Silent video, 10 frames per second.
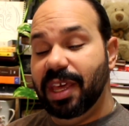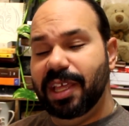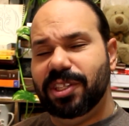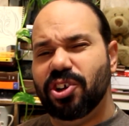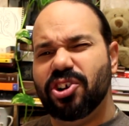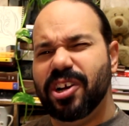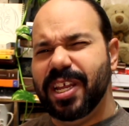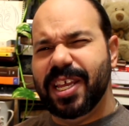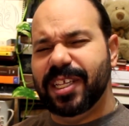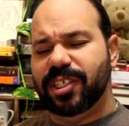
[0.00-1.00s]

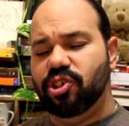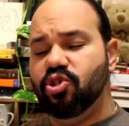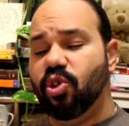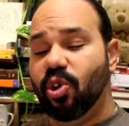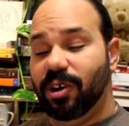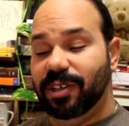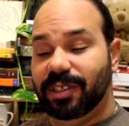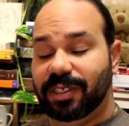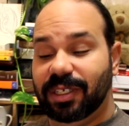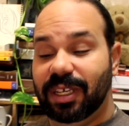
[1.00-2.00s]
Eternity is
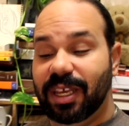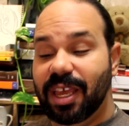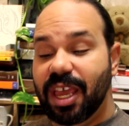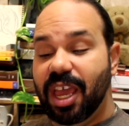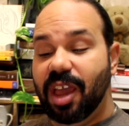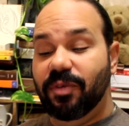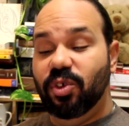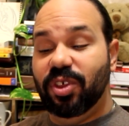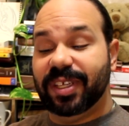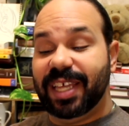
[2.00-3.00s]
yours, if
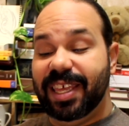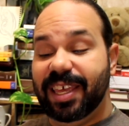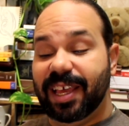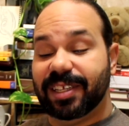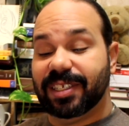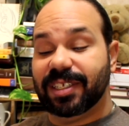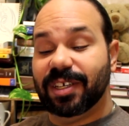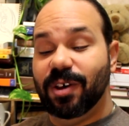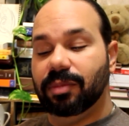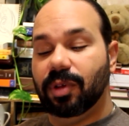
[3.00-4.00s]
you just say yes,
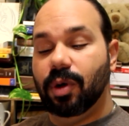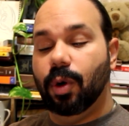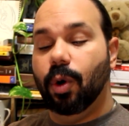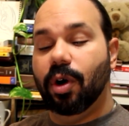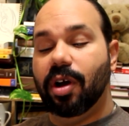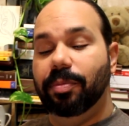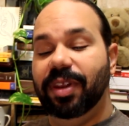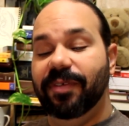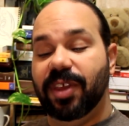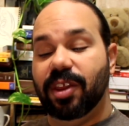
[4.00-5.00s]
or
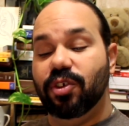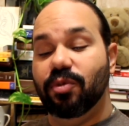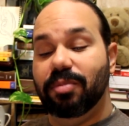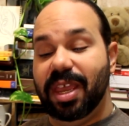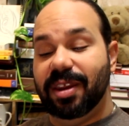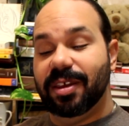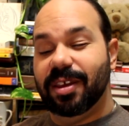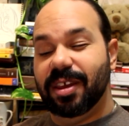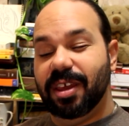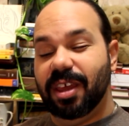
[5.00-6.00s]
oblivion you meet,
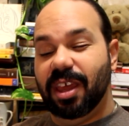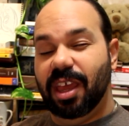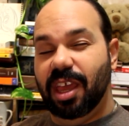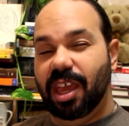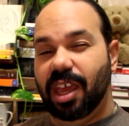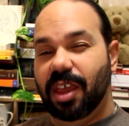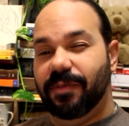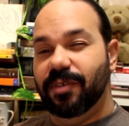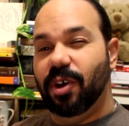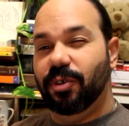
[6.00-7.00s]

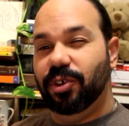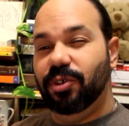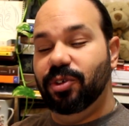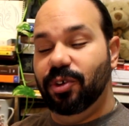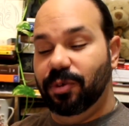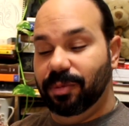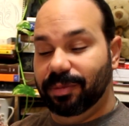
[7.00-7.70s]
if no you do.